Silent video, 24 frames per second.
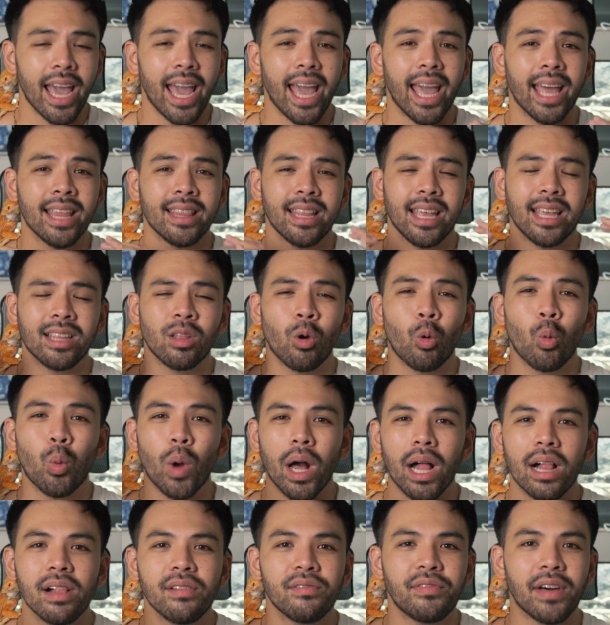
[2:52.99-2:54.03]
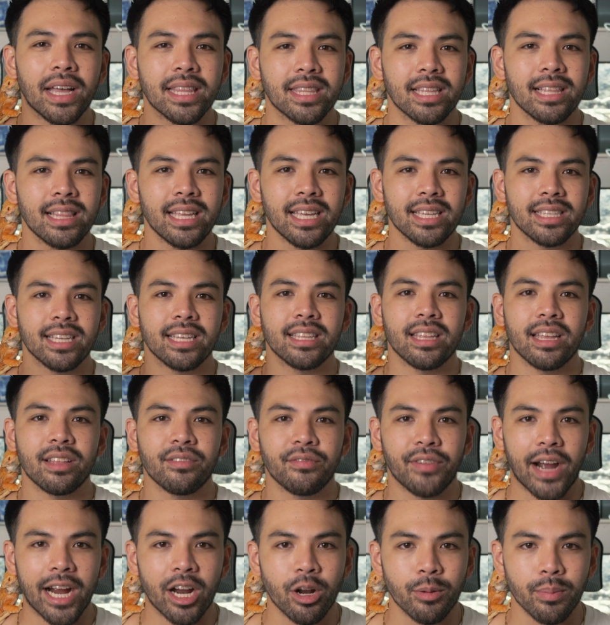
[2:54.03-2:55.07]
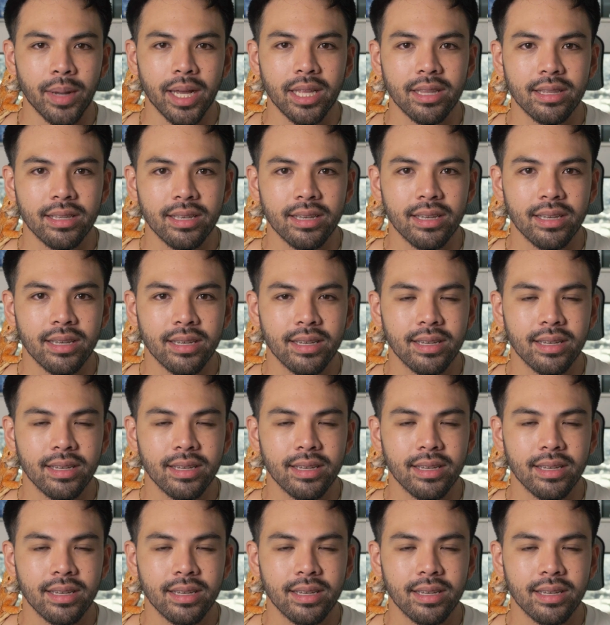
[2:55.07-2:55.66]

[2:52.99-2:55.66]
and in a well-ventilated environment.